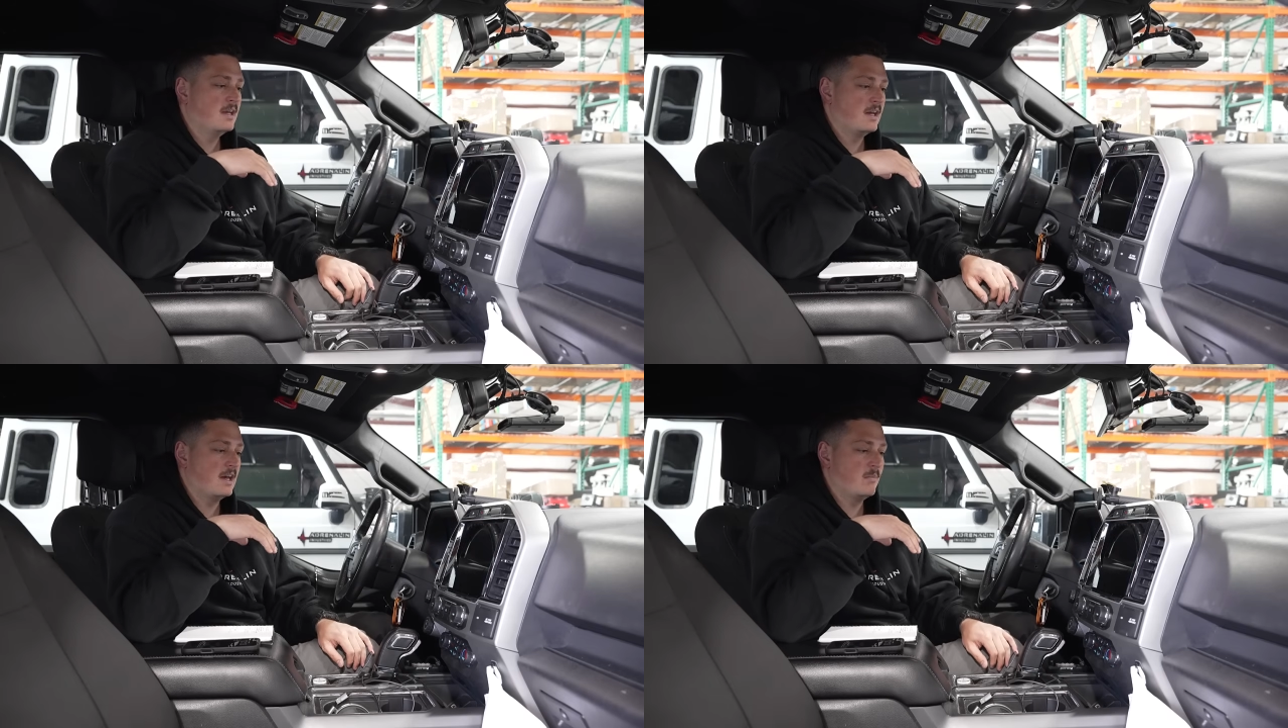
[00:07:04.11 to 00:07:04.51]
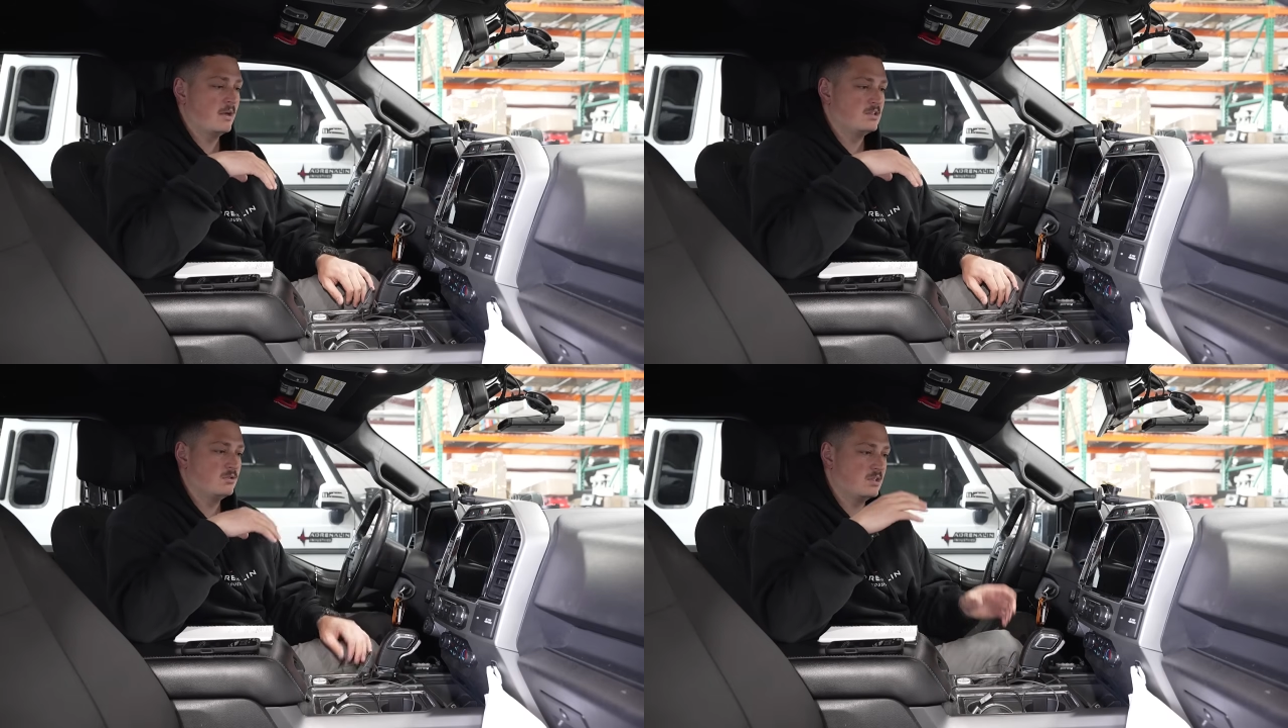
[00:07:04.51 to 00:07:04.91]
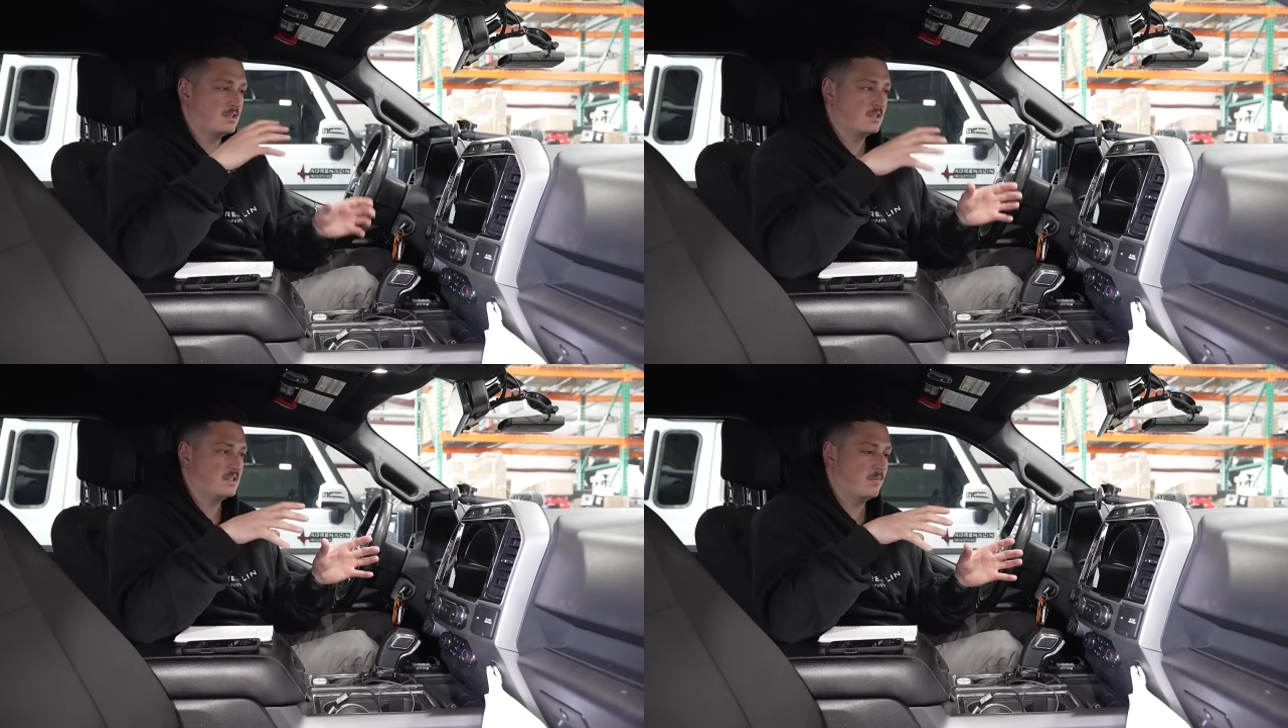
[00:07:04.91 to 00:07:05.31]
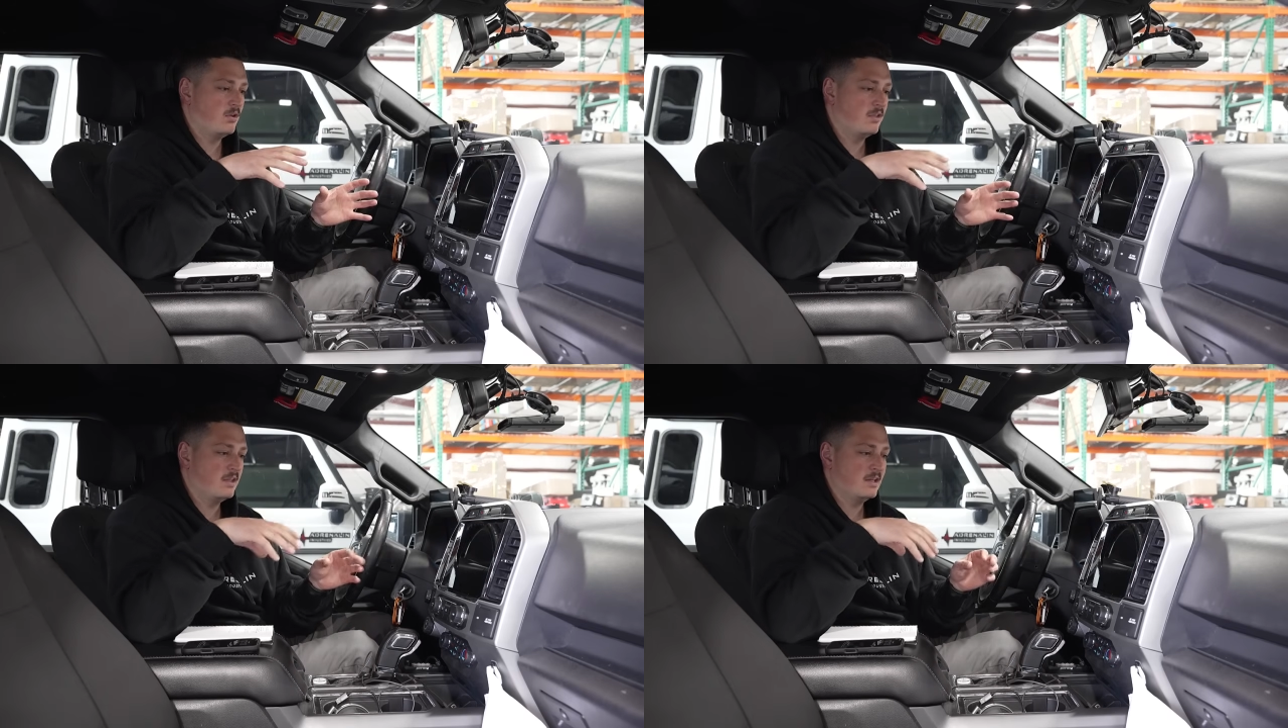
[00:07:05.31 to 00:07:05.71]
as you
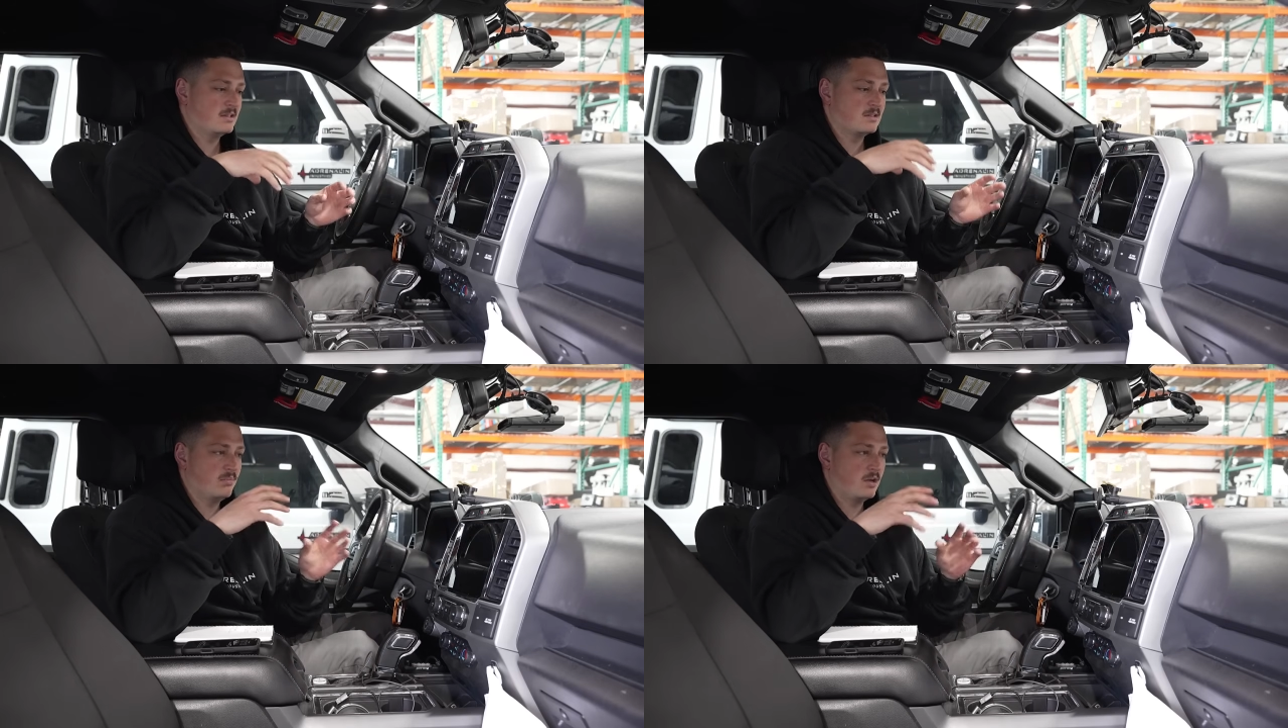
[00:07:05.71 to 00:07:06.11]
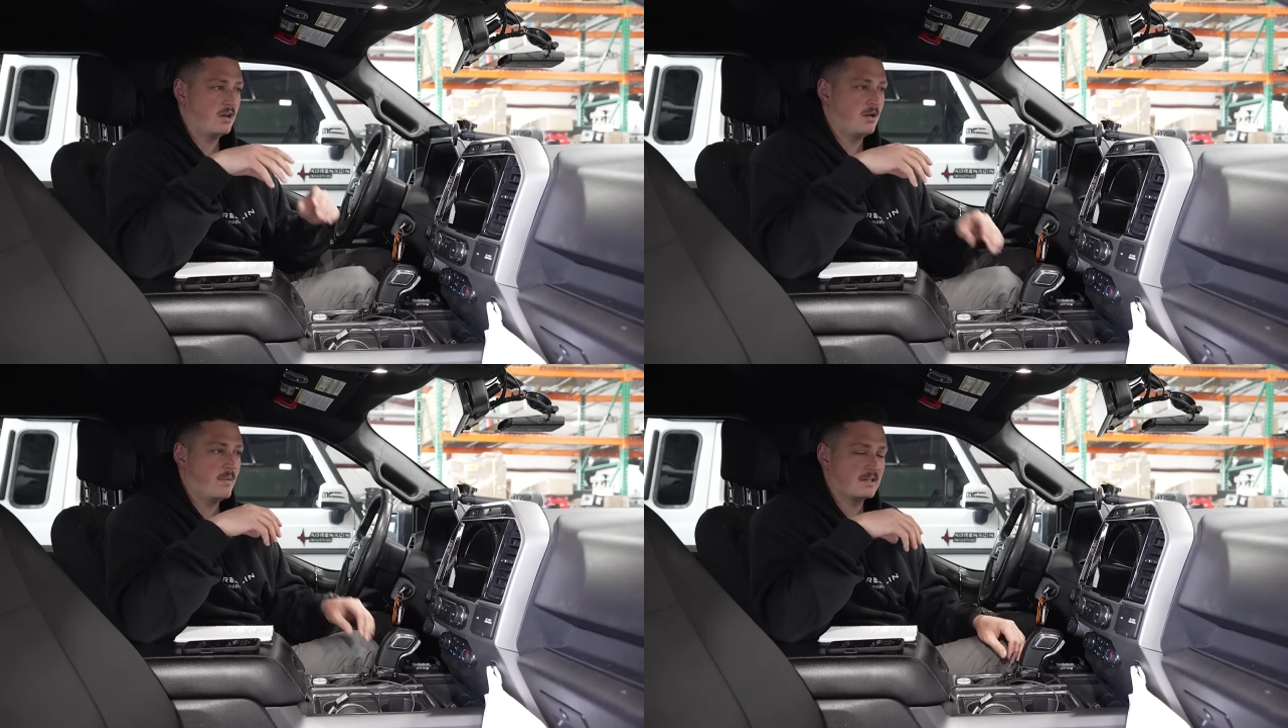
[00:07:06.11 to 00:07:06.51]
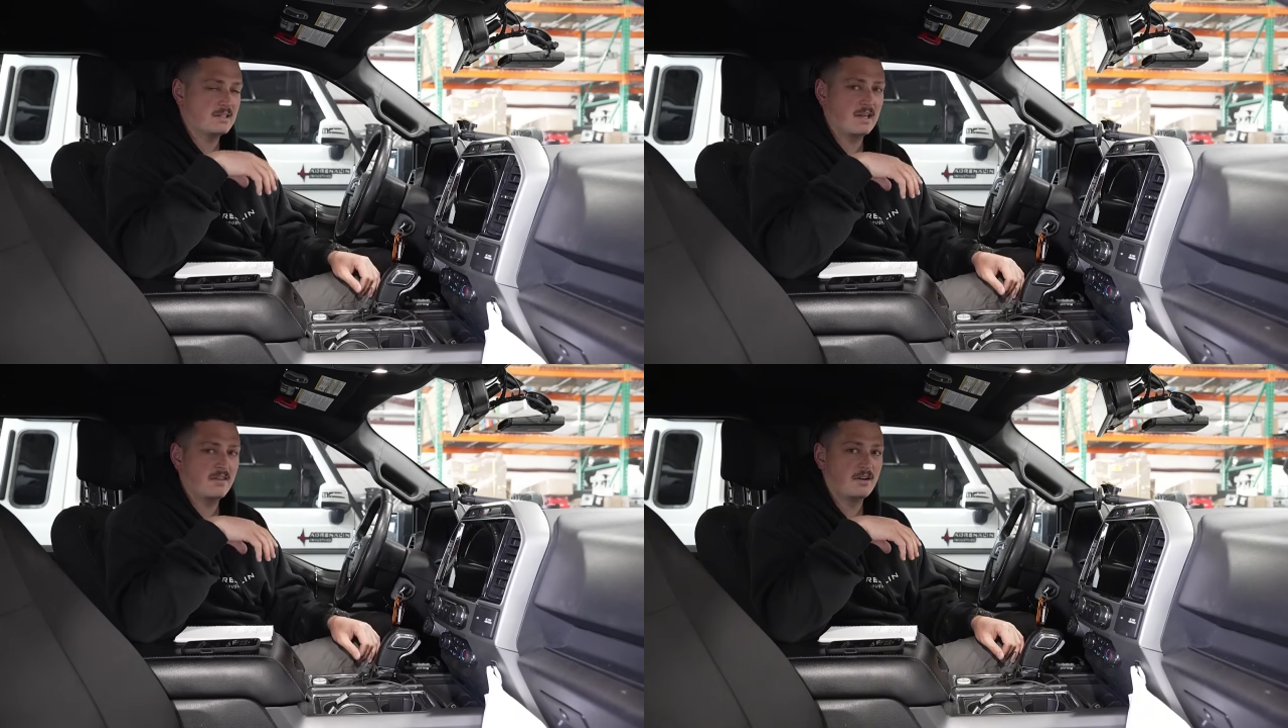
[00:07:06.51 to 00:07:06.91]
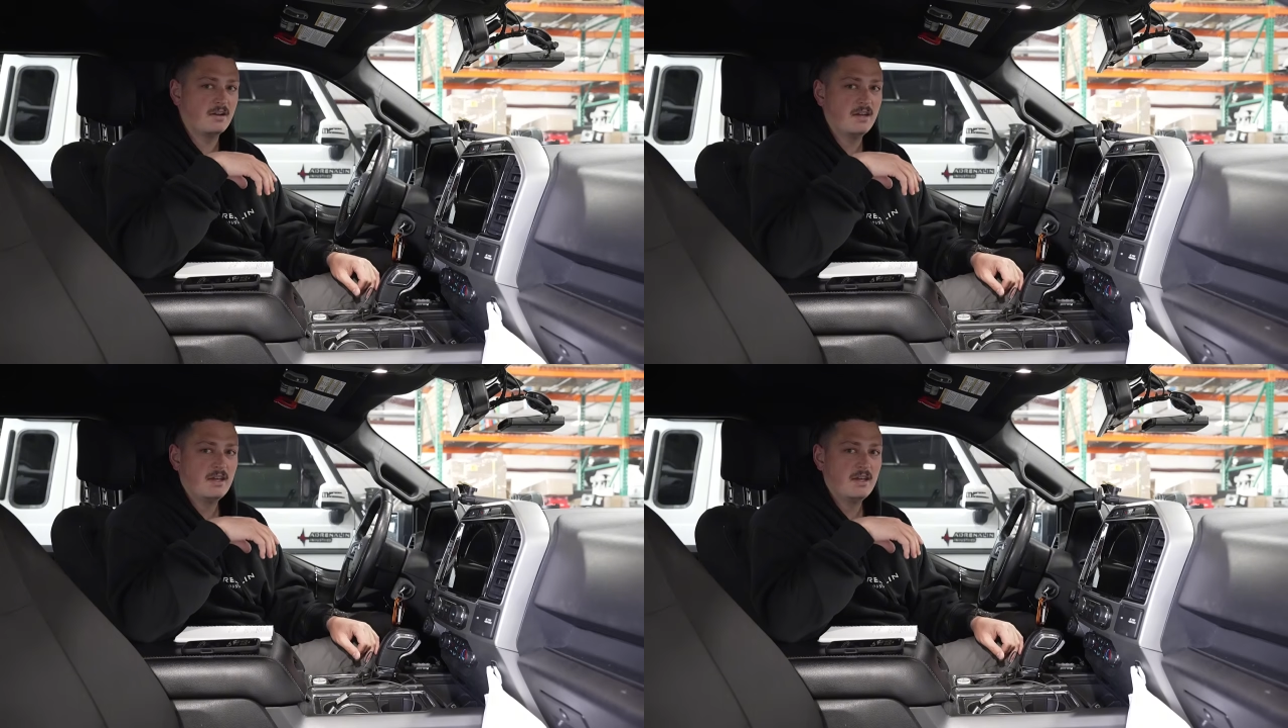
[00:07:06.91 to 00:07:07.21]
disassemble things and put it all back together.